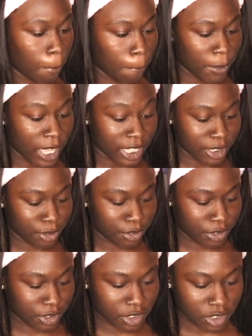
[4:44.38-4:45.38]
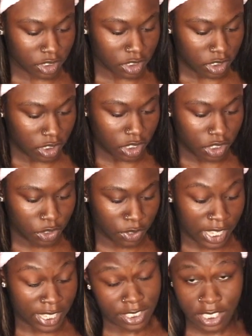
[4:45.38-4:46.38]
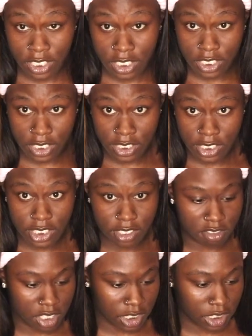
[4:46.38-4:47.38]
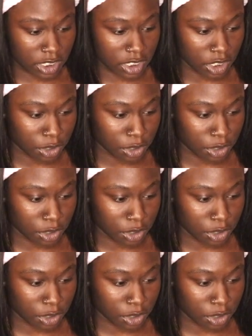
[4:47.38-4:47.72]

but you guys get the gist of this